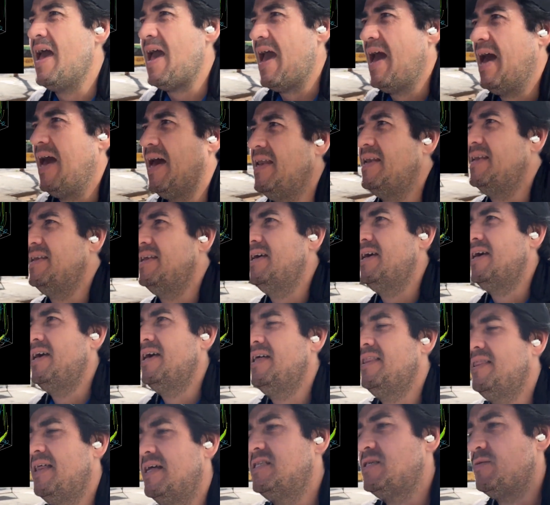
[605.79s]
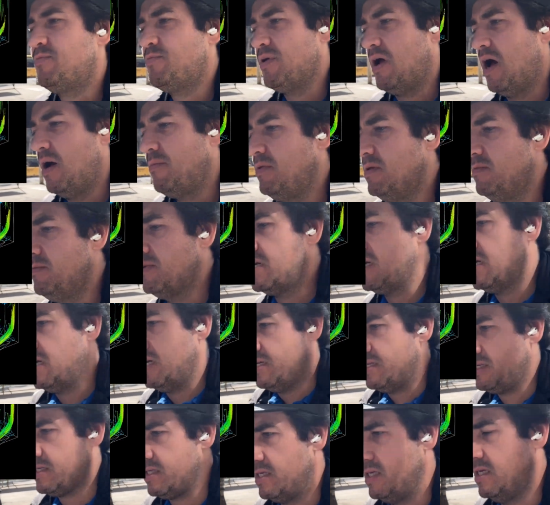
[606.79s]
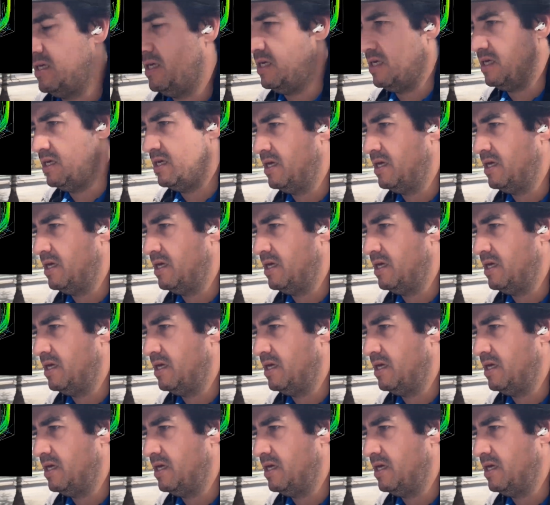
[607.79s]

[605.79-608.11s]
And that's a problem because